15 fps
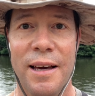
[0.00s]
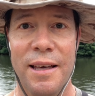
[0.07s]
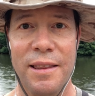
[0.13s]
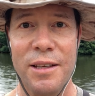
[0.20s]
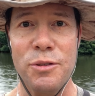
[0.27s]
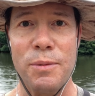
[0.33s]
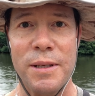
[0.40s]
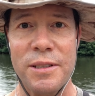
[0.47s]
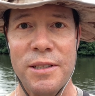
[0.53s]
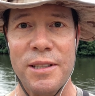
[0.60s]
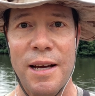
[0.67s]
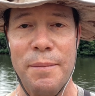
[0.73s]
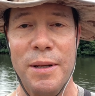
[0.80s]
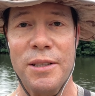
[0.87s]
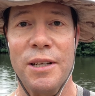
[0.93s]
in this week's
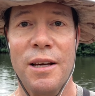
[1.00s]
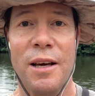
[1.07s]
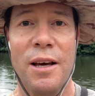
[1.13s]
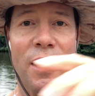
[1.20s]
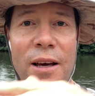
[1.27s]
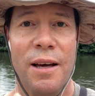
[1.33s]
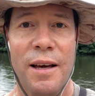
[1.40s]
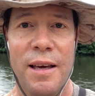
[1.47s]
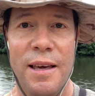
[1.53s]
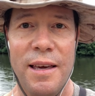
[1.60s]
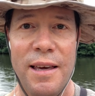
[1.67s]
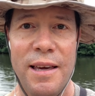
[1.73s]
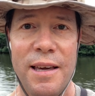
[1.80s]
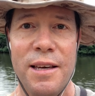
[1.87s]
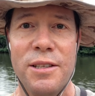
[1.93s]
assignment,
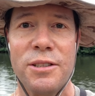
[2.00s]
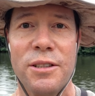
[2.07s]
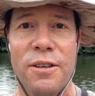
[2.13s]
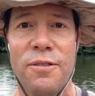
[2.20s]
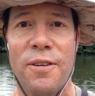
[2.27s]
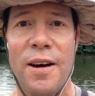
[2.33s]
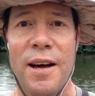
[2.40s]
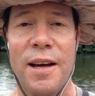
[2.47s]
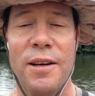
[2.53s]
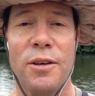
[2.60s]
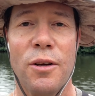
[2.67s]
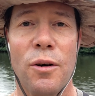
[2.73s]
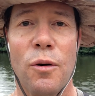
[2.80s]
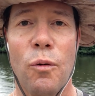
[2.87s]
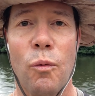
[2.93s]
easily find
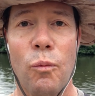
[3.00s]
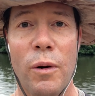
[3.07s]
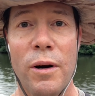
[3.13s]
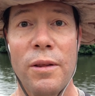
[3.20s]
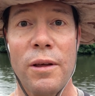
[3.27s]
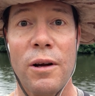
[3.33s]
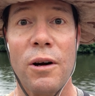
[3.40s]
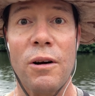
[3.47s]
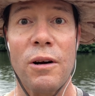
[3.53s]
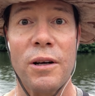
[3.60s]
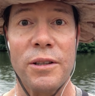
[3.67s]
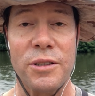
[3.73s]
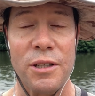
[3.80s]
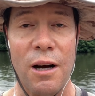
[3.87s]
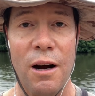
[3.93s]
where the
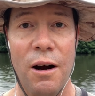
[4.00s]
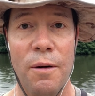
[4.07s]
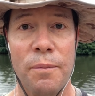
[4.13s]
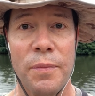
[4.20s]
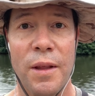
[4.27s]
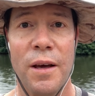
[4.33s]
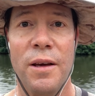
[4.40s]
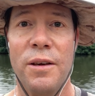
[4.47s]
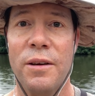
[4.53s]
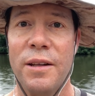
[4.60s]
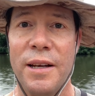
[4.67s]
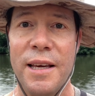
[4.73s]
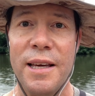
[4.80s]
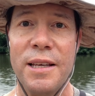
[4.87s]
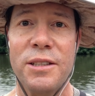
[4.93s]
currents are.
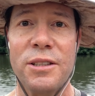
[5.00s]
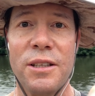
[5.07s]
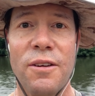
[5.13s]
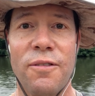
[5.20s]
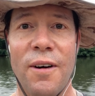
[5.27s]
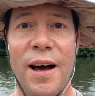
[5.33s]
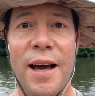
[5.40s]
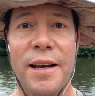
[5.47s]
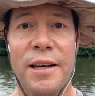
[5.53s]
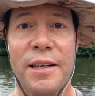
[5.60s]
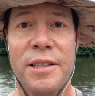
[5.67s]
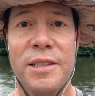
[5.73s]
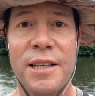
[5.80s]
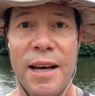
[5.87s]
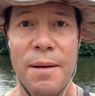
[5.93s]
You can easily find
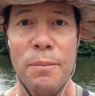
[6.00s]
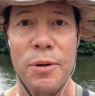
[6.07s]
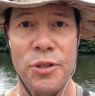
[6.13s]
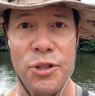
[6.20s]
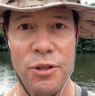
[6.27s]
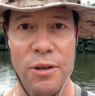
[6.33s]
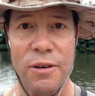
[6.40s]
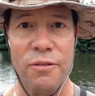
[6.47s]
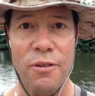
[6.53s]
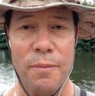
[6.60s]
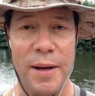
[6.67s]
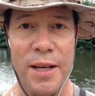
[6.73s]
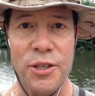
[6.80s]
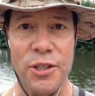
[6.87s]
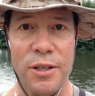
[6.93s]
temperature
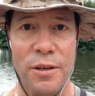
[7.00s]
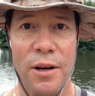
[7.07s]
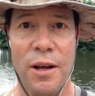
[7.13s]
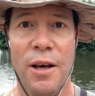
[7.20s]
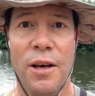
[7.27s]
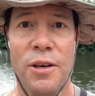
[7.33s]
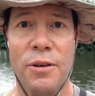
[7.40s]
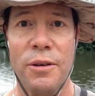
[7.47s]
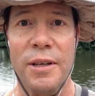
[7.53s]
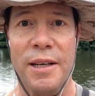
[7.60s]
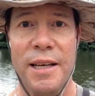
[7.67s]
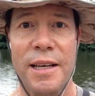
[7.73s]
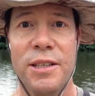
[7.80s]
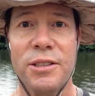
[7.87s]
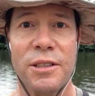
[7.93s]
information. You can
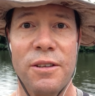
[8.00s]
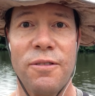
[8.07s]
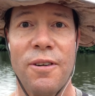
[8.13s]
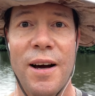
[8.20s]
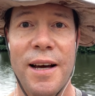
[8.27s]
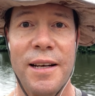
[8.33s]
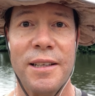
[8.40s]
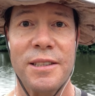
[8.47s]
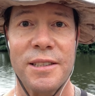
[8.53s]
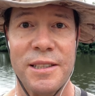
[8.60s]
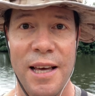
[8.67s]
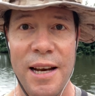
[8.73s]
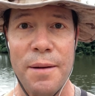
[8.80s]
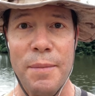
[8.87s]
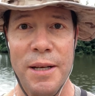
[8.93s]
easily find
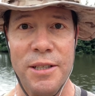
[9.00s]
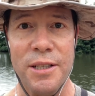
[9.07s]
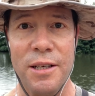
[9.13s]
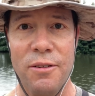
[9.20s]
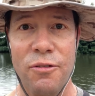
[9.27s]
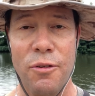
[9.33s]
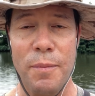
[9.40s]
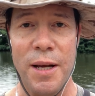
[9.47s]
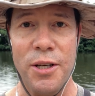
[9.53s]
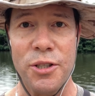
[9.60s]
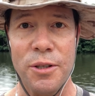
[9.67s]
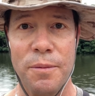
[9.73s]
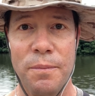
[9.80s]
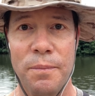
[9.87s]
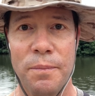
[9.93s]
sediment
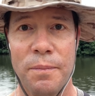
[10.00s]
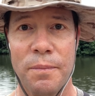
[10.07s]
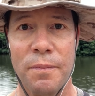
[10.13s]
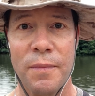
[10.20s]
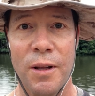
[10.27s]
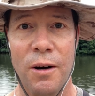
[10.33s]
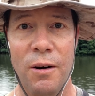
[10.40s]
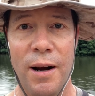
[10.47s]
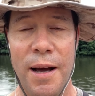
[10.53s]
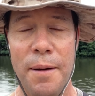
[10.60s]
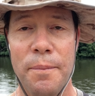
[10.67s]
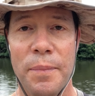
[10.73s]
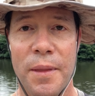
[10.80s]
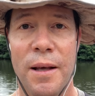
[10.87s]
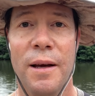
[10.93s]
information. All
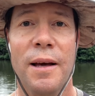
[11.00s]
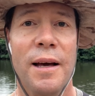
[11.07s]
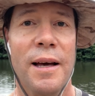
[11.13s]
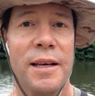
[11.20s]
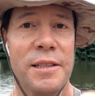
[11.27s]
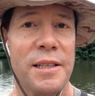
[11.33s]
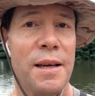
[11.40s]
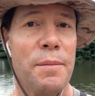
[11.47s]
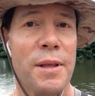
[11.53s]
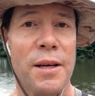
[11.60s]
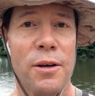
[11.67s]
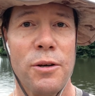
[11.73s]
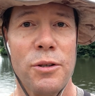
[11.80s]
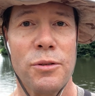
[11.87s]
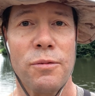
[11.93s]
right? Same
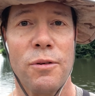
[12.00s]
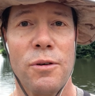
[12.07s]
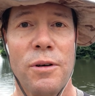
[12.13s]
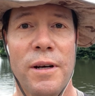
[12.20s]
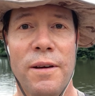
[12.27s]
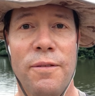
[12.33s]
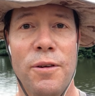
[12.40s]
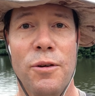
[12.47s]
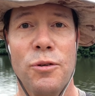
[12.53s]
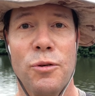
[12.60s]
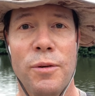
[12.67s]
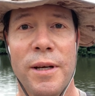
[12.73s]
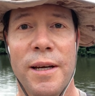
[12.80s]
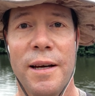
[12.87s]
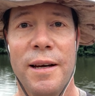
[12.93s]
thing goes for if you're
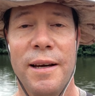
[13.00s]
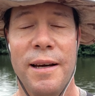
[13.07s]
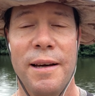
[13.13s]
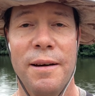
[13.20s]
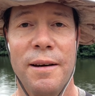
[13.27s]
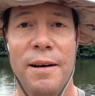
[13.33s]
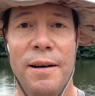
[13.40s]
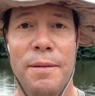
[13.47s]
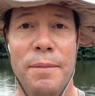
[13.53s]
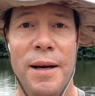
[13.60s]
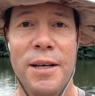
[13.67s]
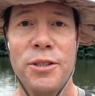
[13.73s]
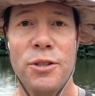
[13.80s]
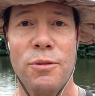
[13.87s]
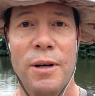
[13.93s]
doing a
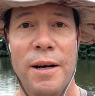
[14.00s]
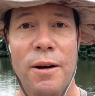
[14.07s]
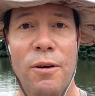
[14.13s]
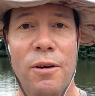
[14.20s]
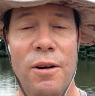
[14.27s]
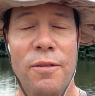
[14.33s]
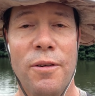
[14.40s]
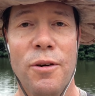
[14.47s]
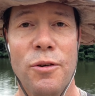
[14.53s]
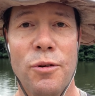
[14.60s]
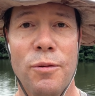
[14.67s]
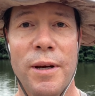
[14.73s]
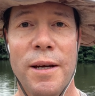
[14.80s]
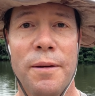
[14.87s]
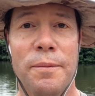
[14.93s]
estuary, or if you're
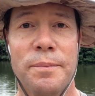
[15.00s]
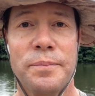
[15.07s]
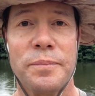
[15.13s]
doing